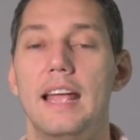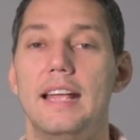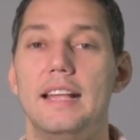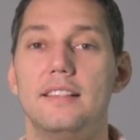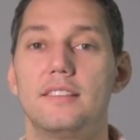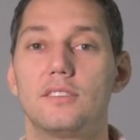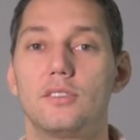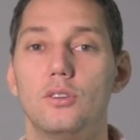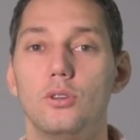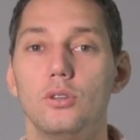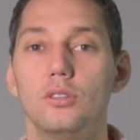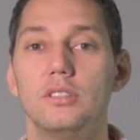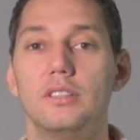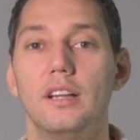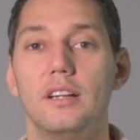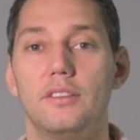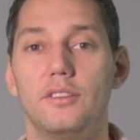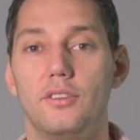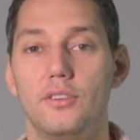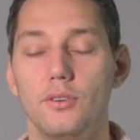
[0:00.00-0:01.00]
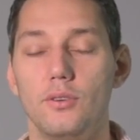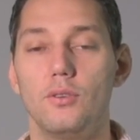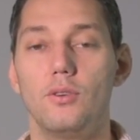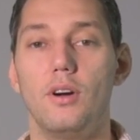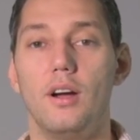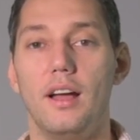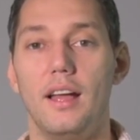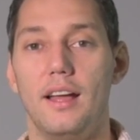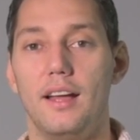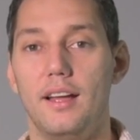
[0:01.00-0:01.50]
It's good that
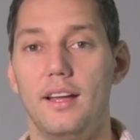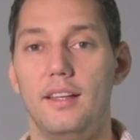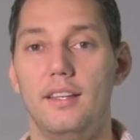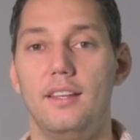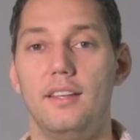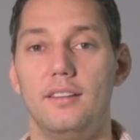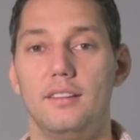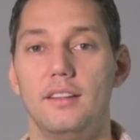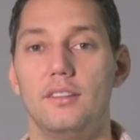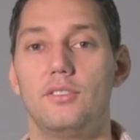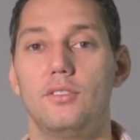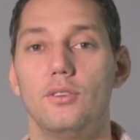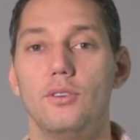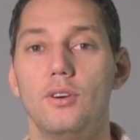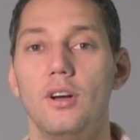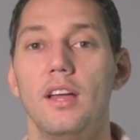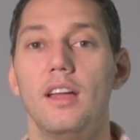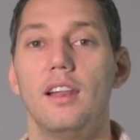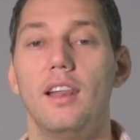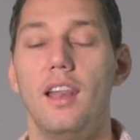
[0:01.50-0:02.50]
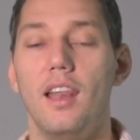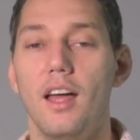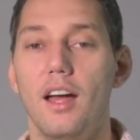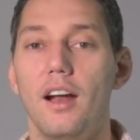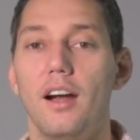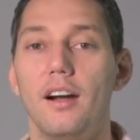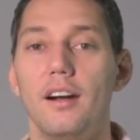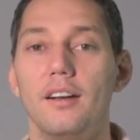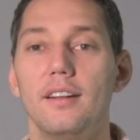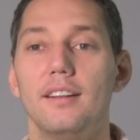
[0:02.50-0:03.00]
you
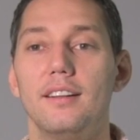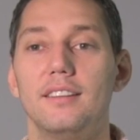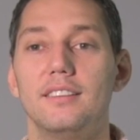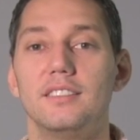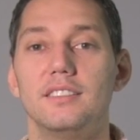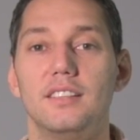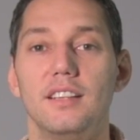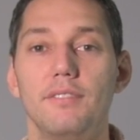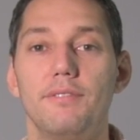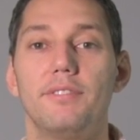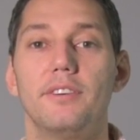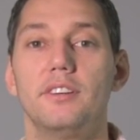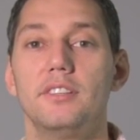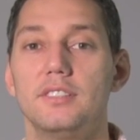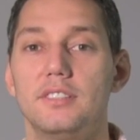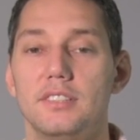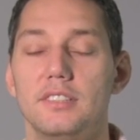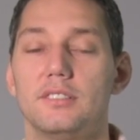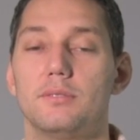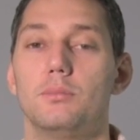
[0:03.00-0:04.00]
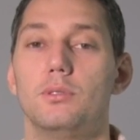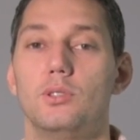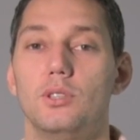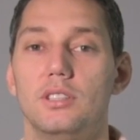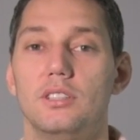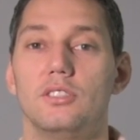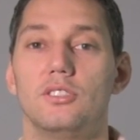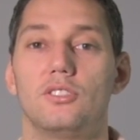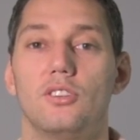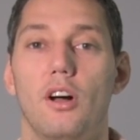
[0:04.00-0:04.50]
learn the differences
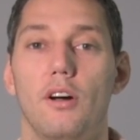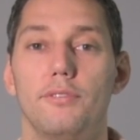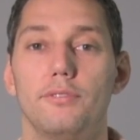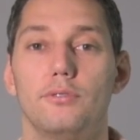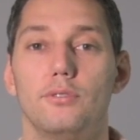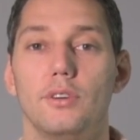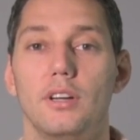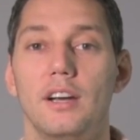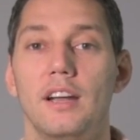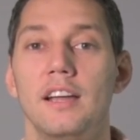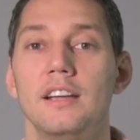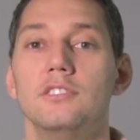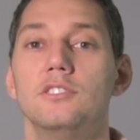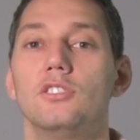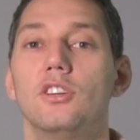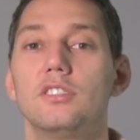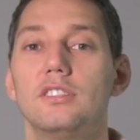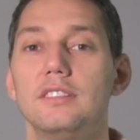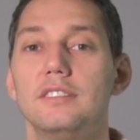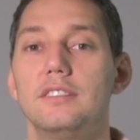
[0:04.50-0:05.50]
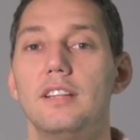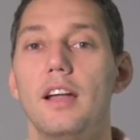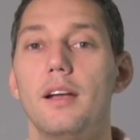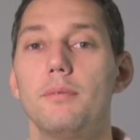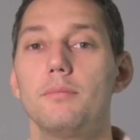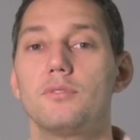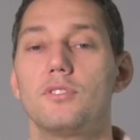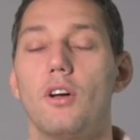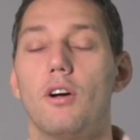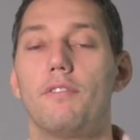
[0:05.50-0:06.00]
between the software, not in
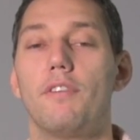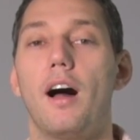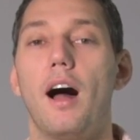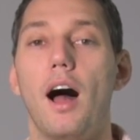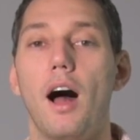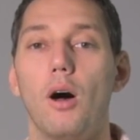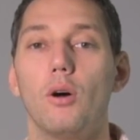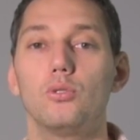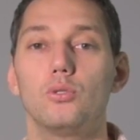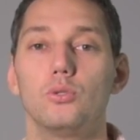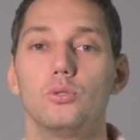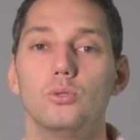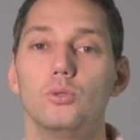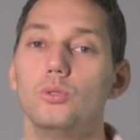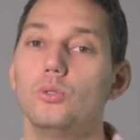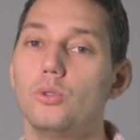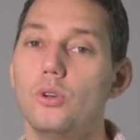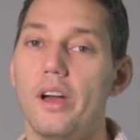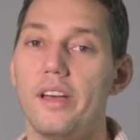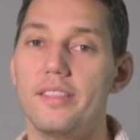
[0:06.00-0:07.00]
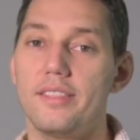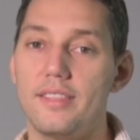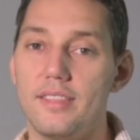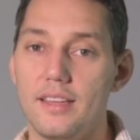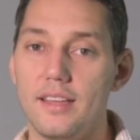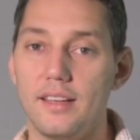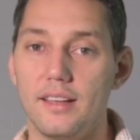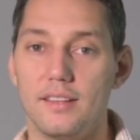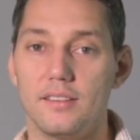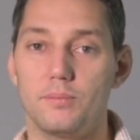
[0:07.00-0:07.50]
terms of how to do a
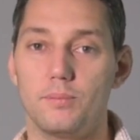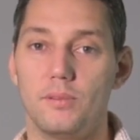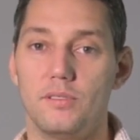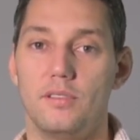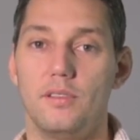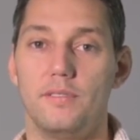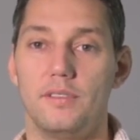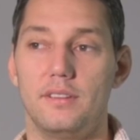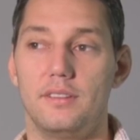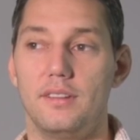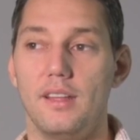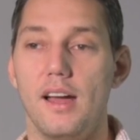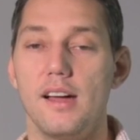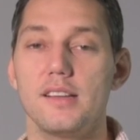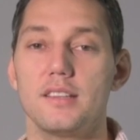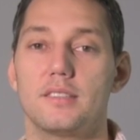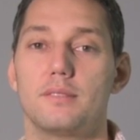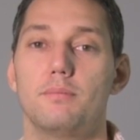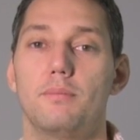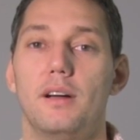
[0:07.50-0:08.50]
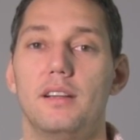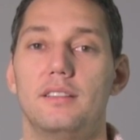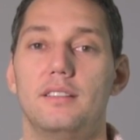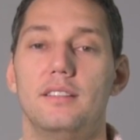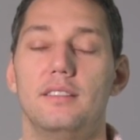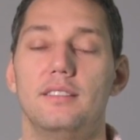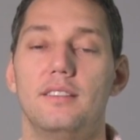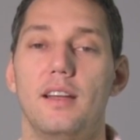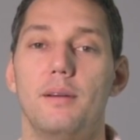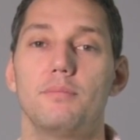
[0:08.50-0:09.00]
thing, a specific task, but
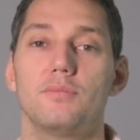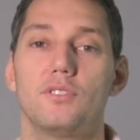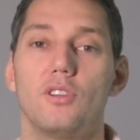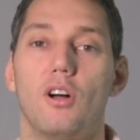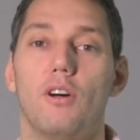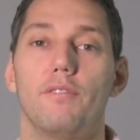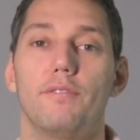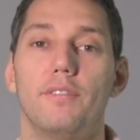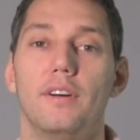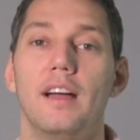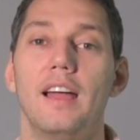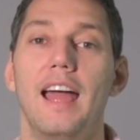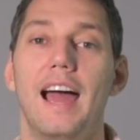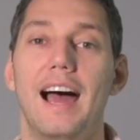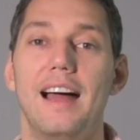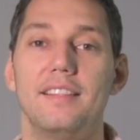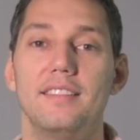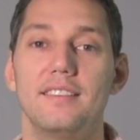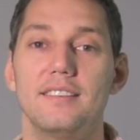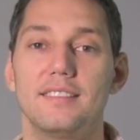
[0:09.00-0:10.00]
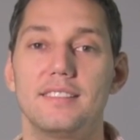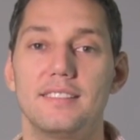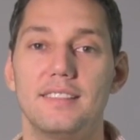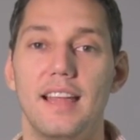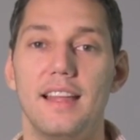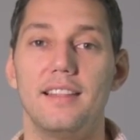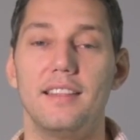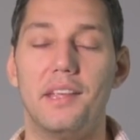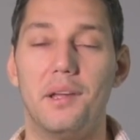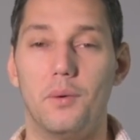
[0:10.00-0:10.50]
in terms of
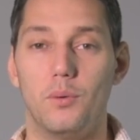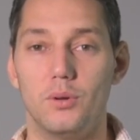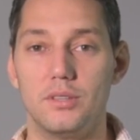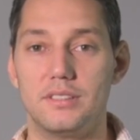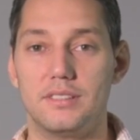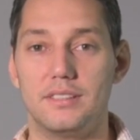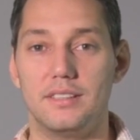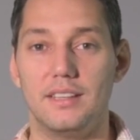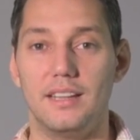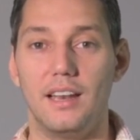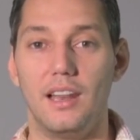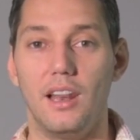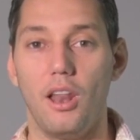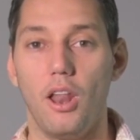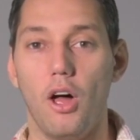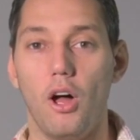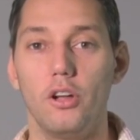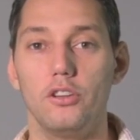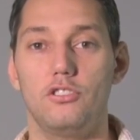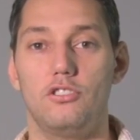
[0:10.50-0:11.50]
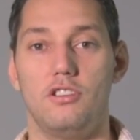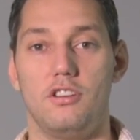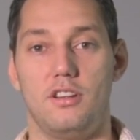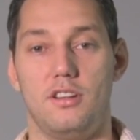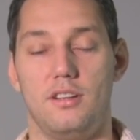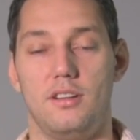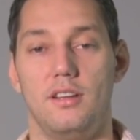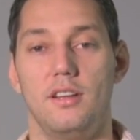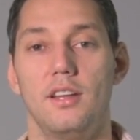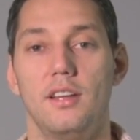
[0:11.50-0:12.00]
understanding what's the
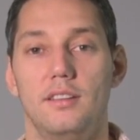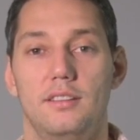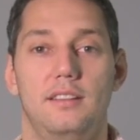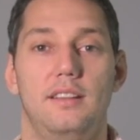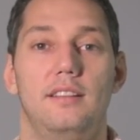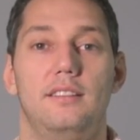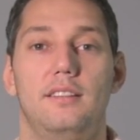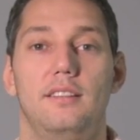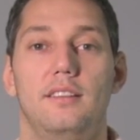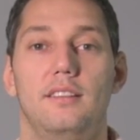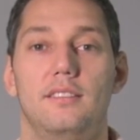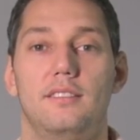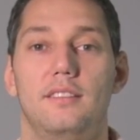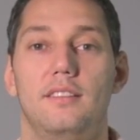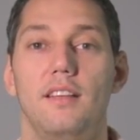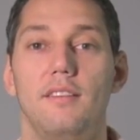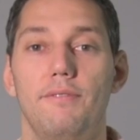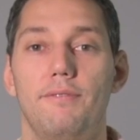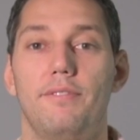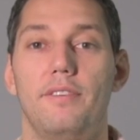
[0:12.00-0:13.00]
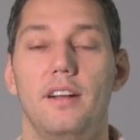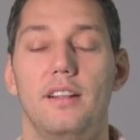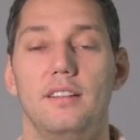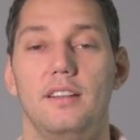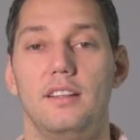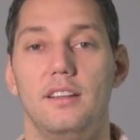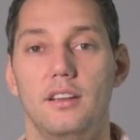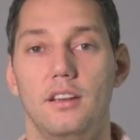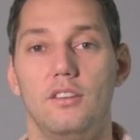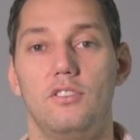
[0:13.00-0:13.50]
logic that is
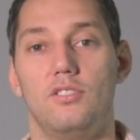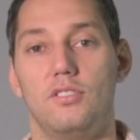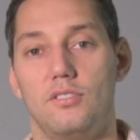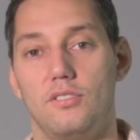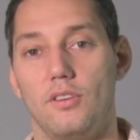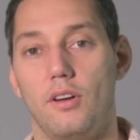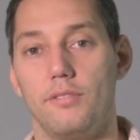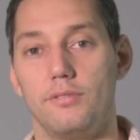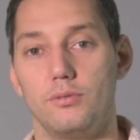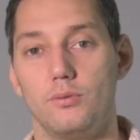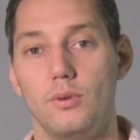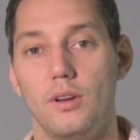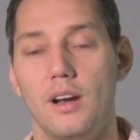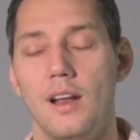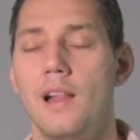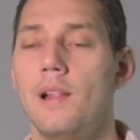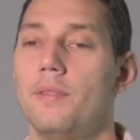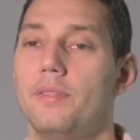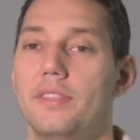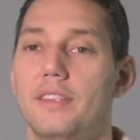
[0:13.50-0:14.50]
different in each software.